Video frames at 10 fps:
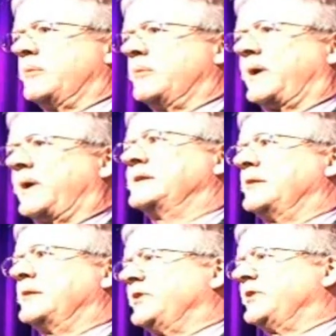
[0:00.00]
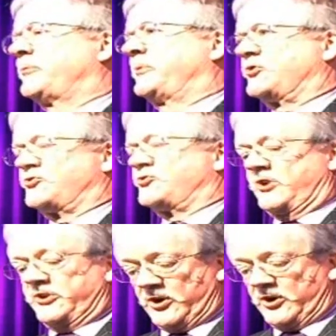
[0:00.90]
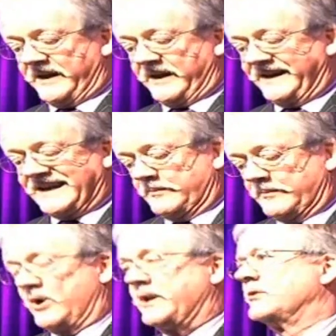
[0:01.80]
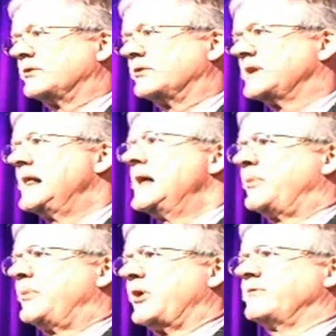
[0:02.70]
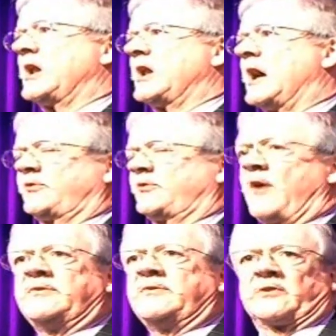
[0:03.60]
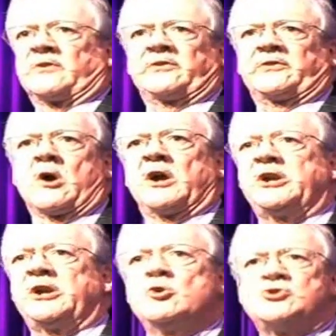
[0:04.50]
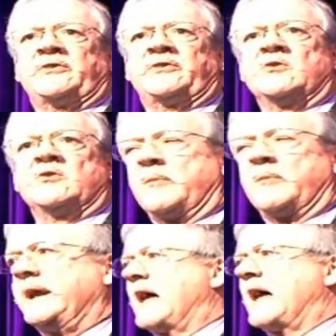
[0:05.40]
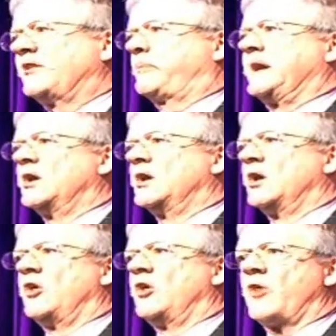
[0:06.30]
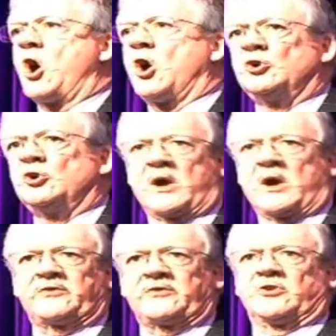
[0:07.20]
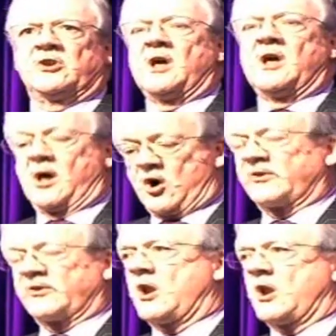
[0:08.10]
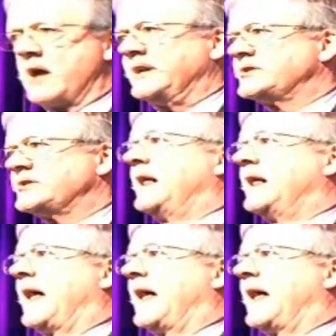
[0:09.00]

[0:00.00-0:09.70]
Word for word: and, and Britain's position in Europe and getting Britain out. But over the last five years or so, a huge issue for me has been the whole question of climate and